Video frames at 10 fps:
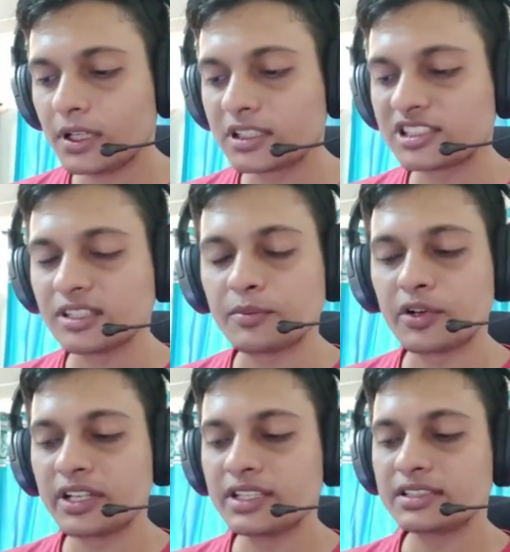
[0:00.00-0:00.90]

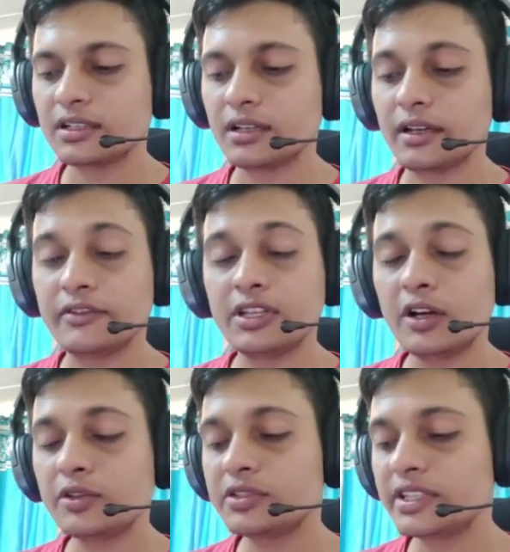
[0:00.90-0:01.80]

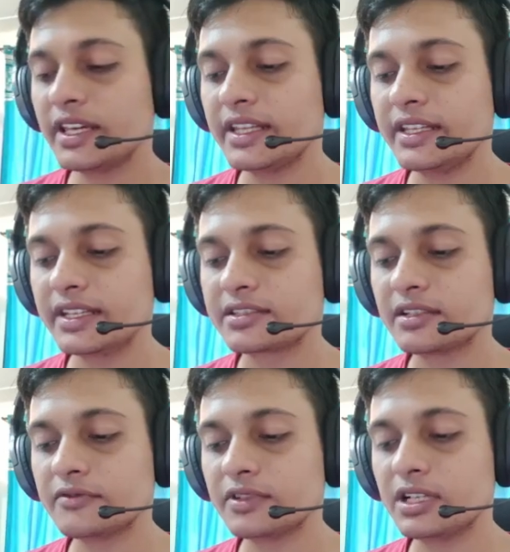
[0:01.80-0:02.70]
without using any
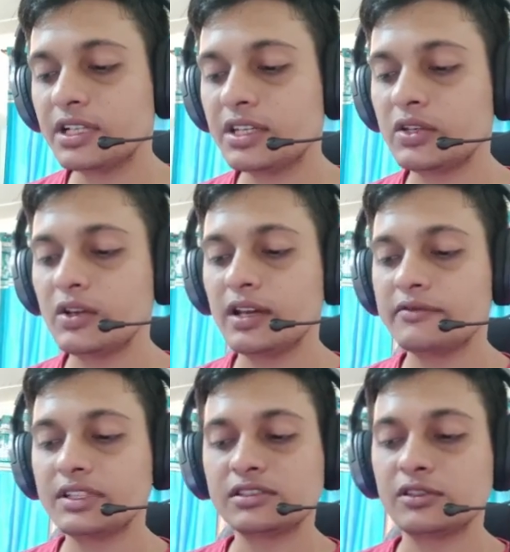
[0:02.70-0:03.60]
extra work. You
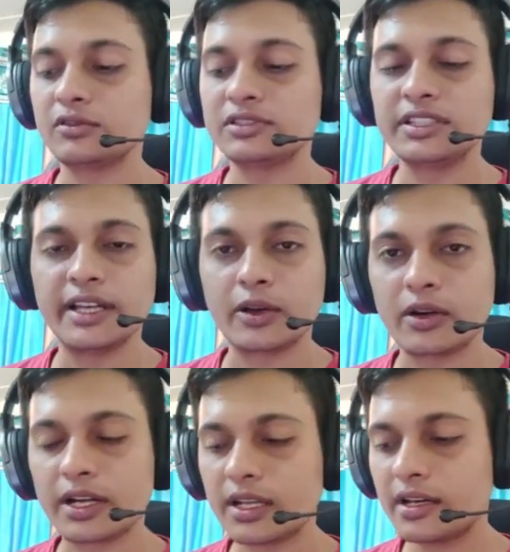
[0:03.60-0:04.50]
have just used the
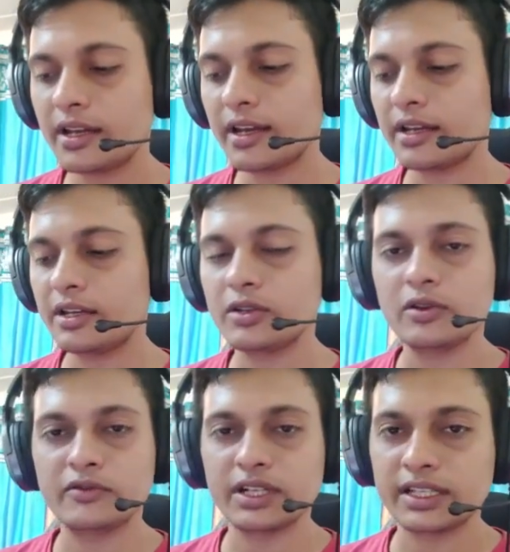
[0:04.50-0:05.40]
decorator and
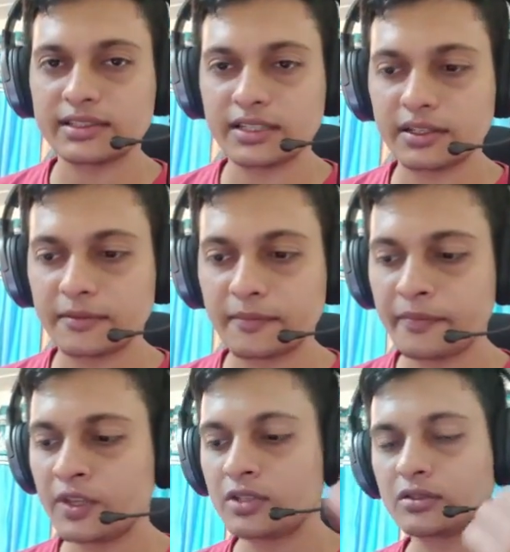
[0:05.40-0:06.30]
your work is done.
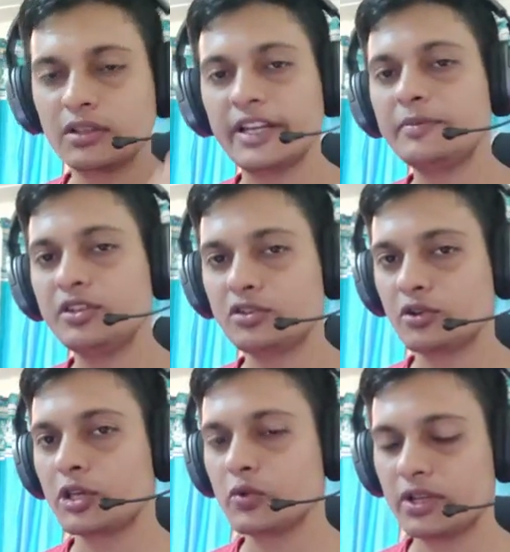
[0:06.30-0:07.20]
So let me
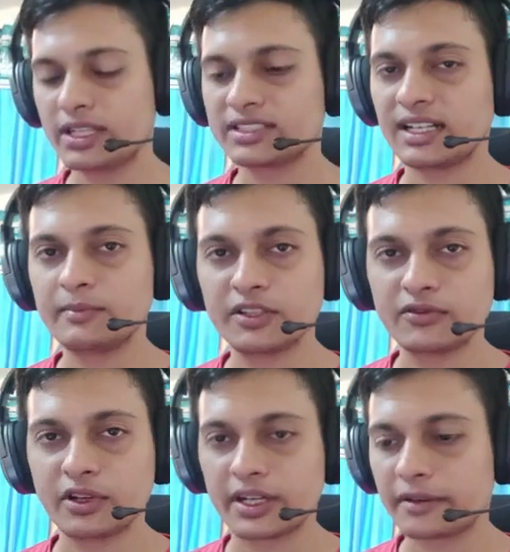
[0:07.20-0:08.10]
show you an example
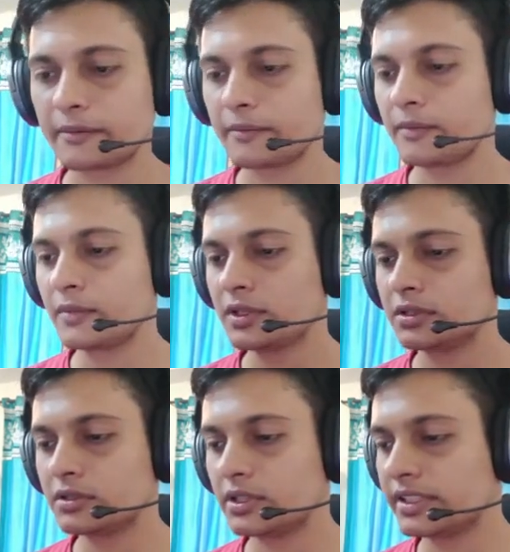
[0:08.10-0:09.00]
for it.
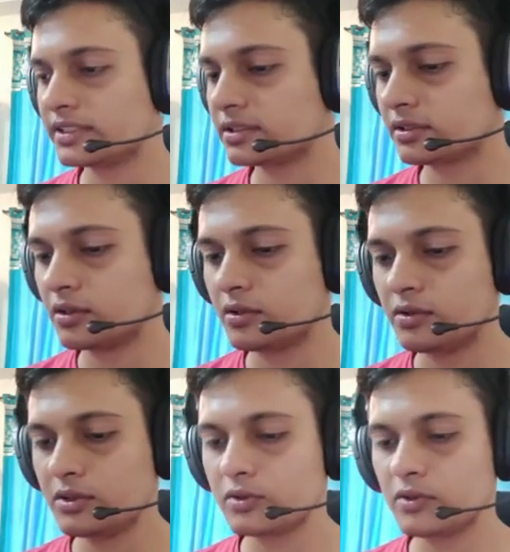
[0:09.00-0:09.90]
So let's
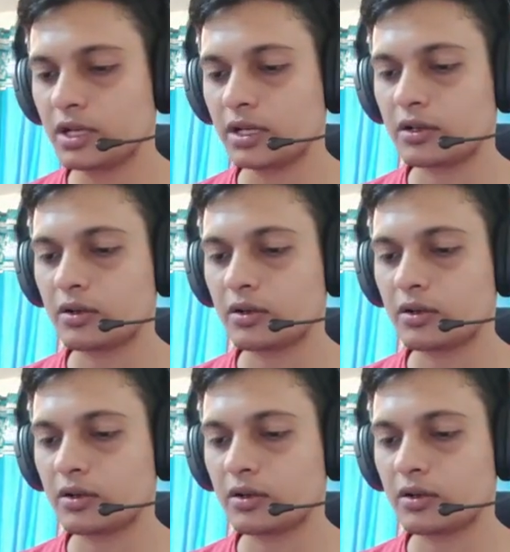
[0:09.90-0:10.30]
go to our